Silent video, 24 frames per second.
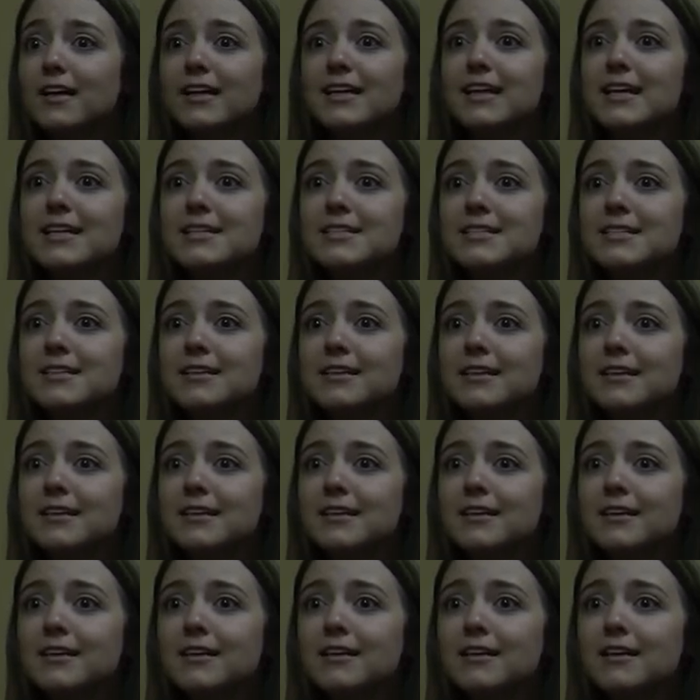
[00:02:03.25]
in it,
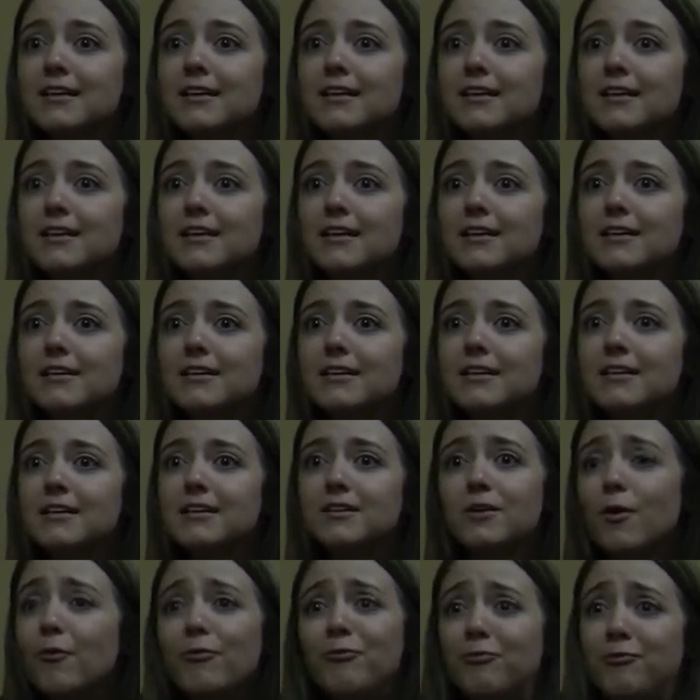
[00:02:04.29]

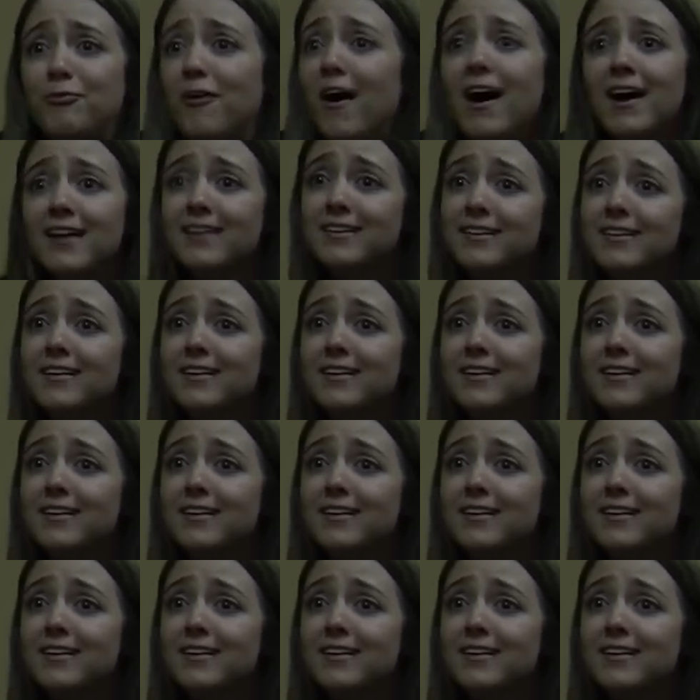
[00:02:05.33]
no fun.